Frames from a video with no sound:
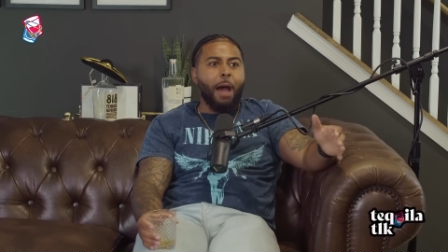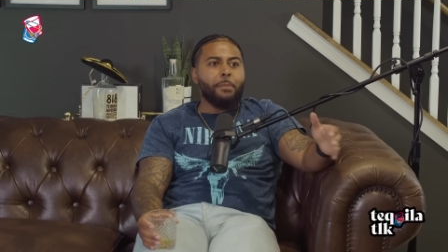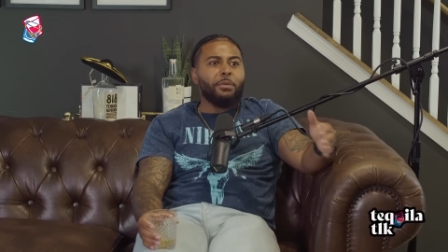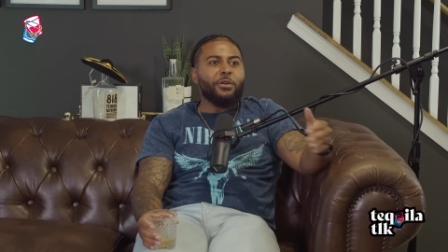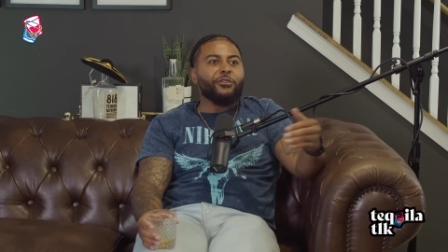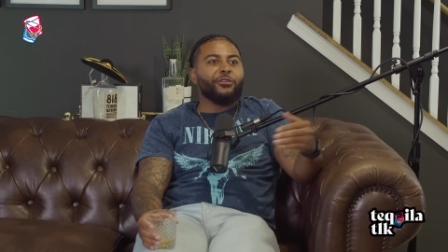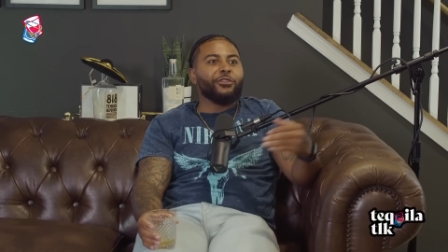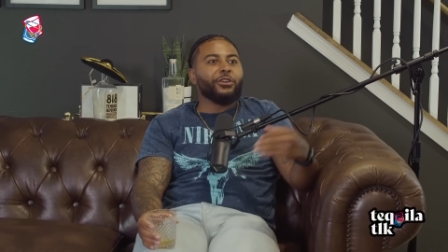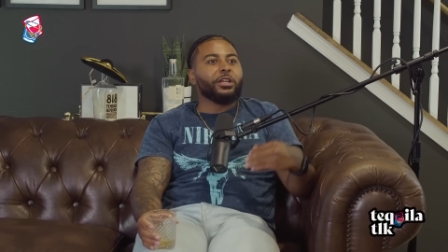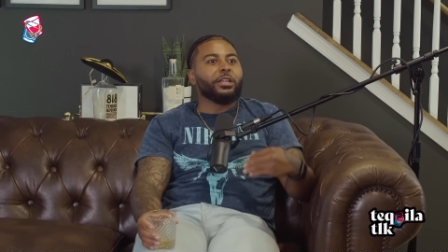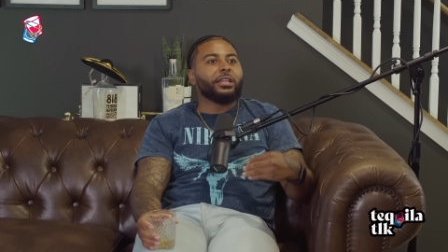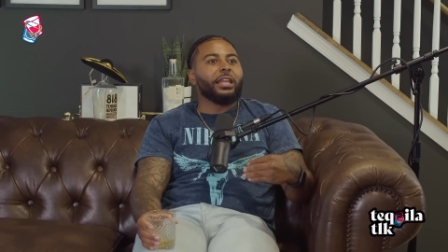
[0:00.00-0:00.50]
I be
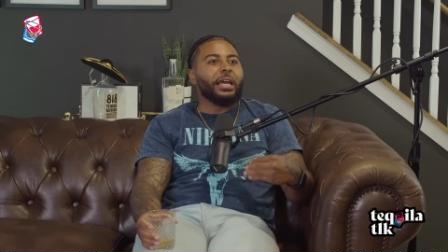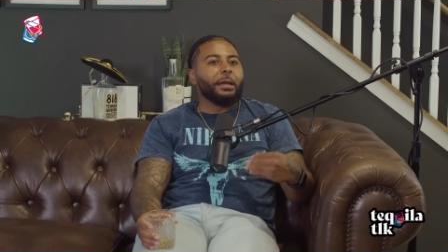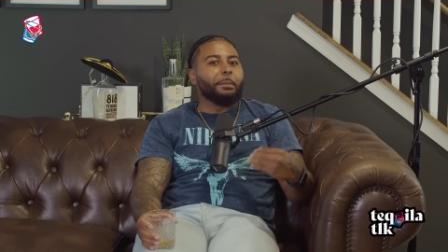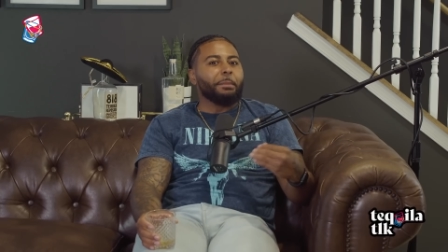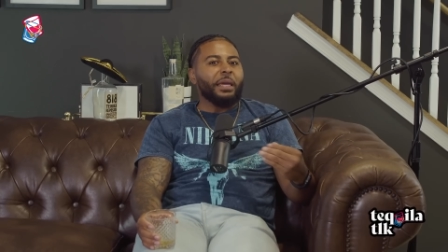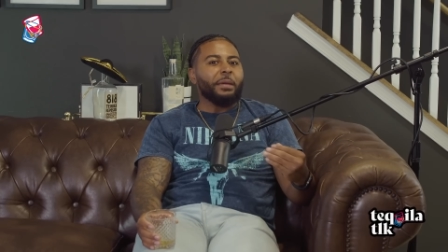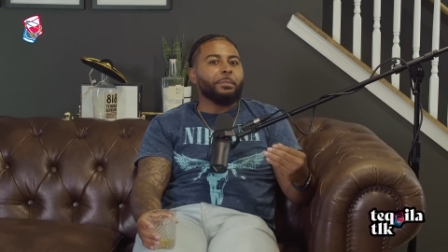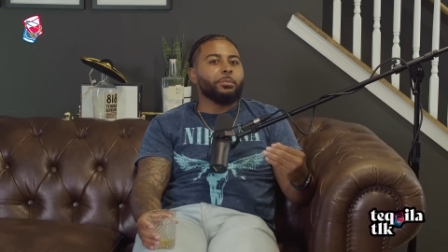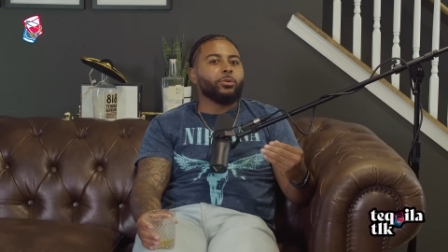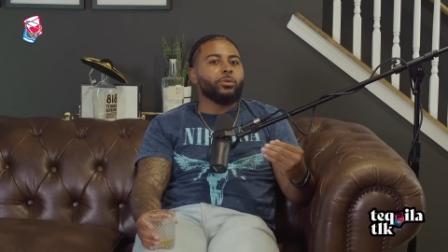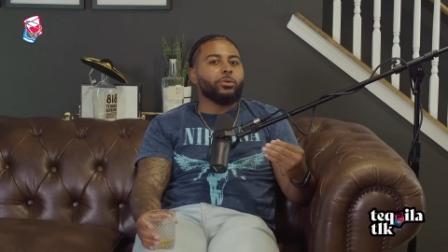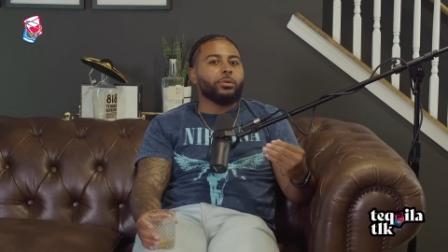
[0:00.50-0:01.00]
feeling like
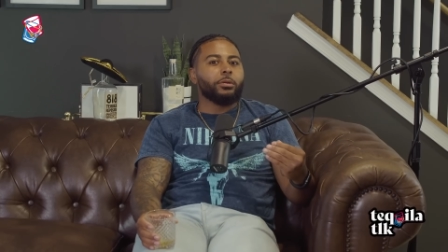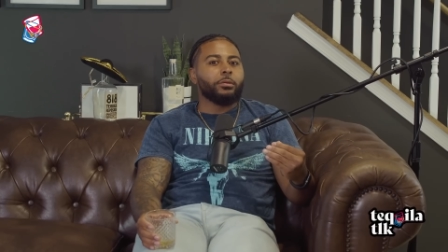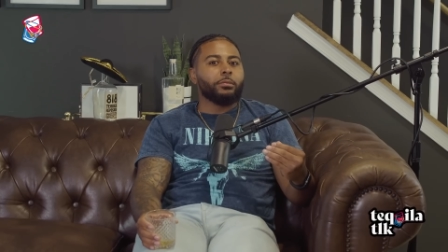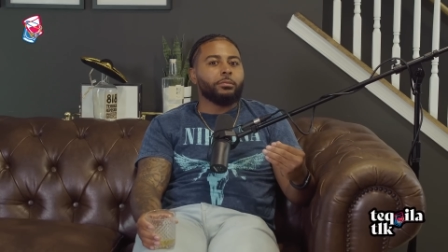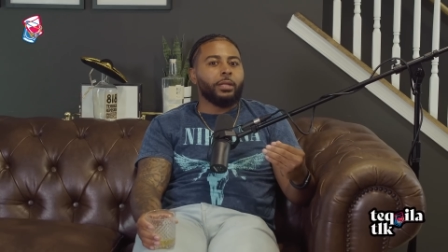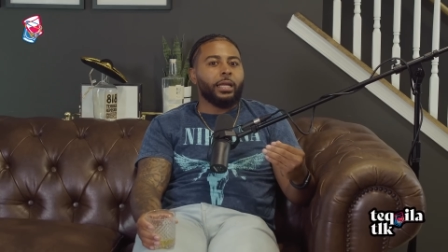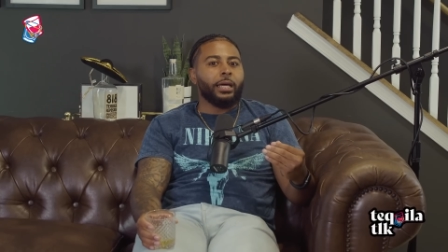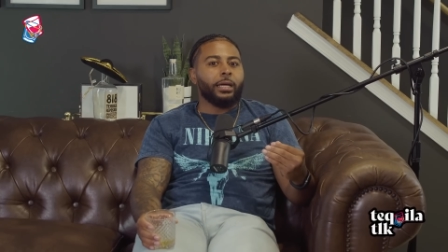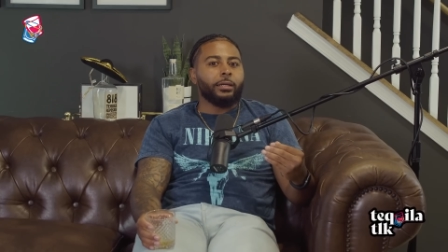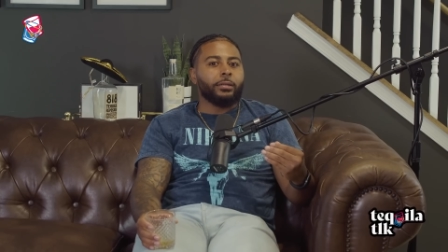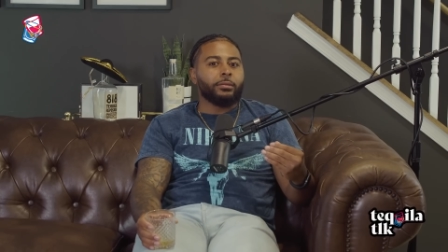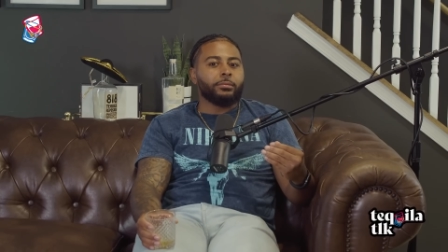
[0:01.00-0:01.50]
people
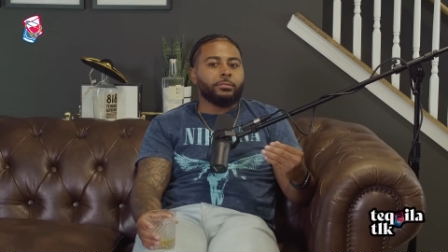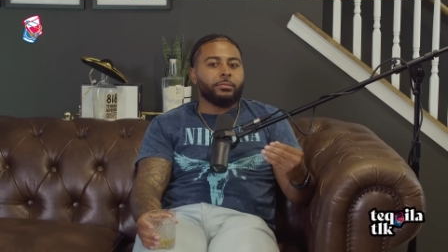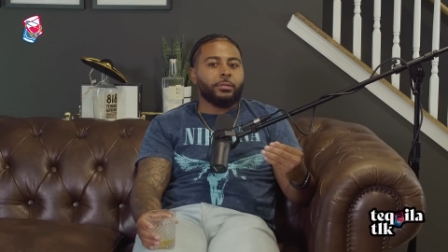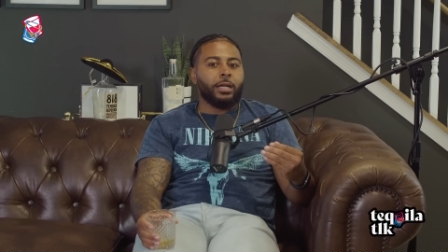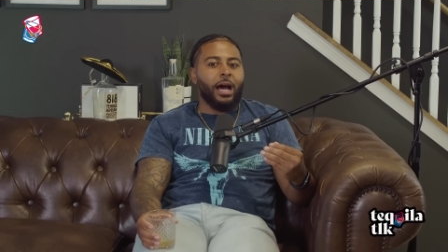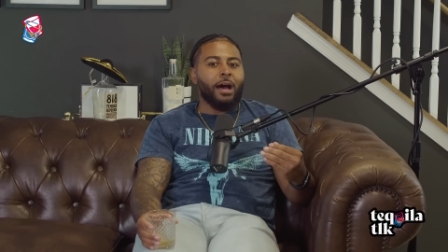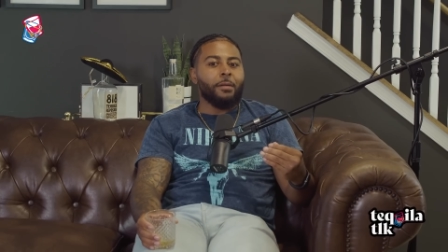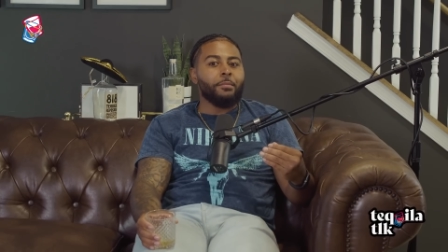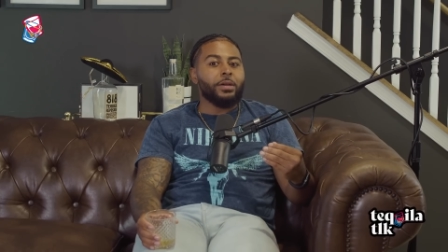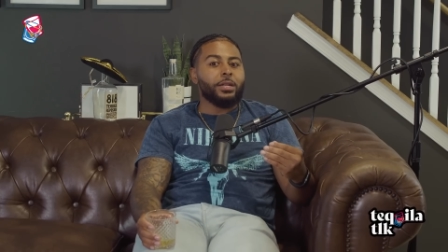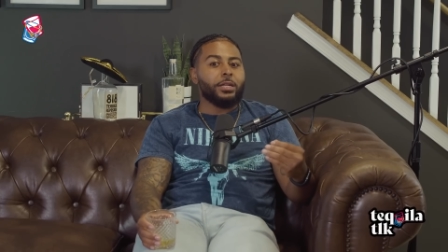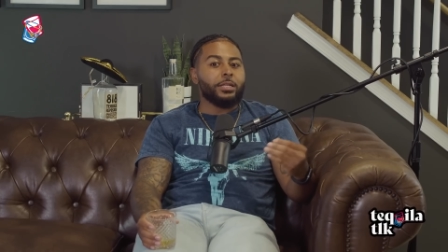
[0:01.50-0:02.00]
like
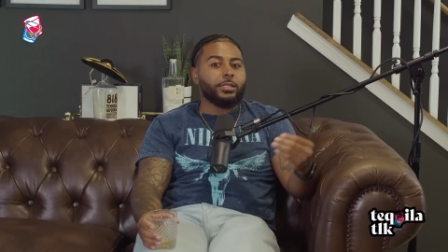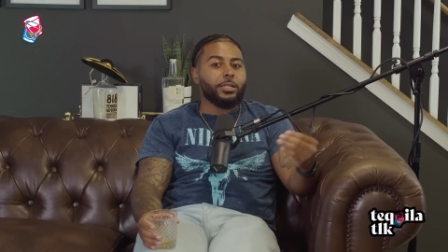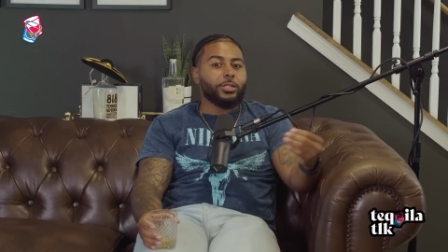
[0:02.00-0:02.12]
I've been in